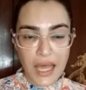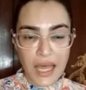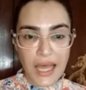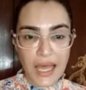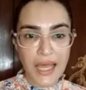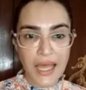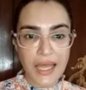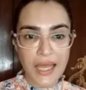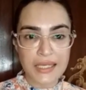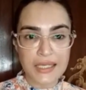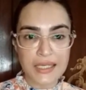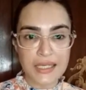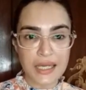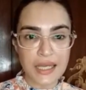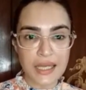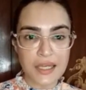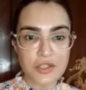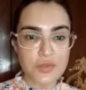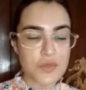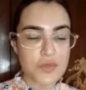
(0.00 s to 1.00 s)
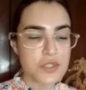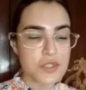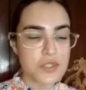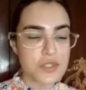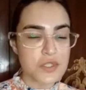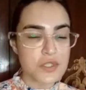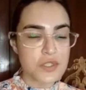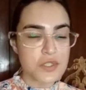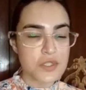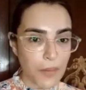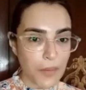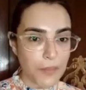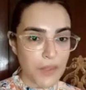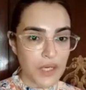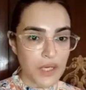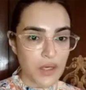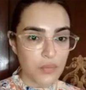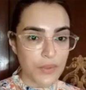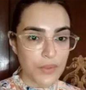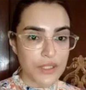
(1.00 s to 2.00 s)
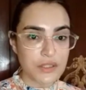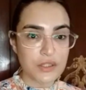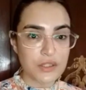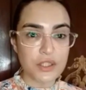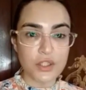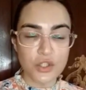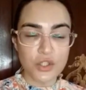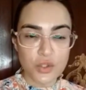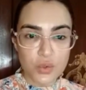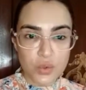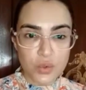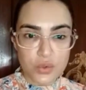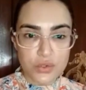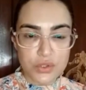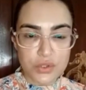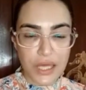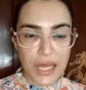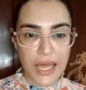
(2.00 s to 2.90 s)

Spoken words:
And it was very popular with the youth.